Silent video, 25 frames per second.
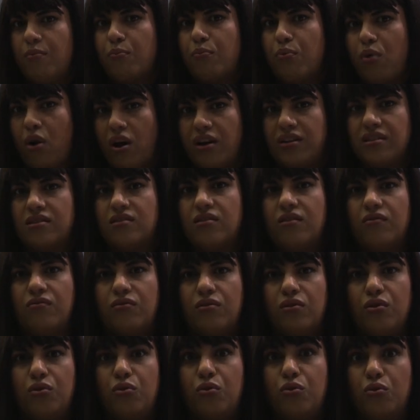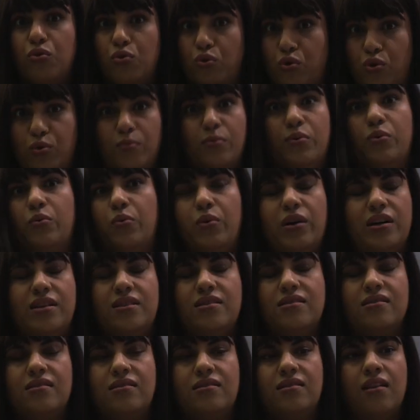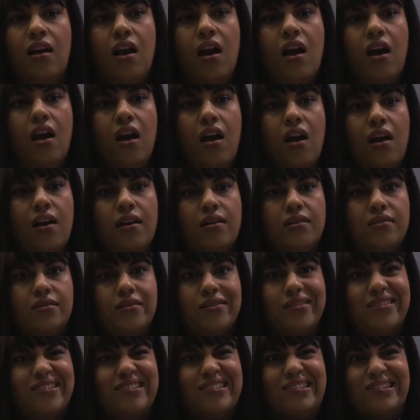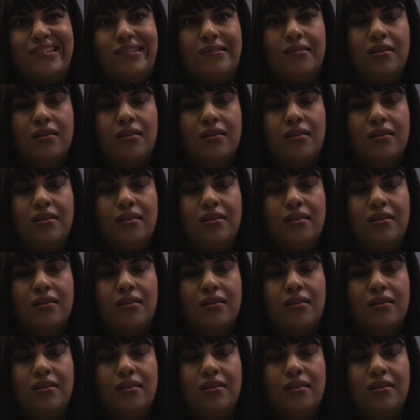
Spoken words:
price of the normal ones. So,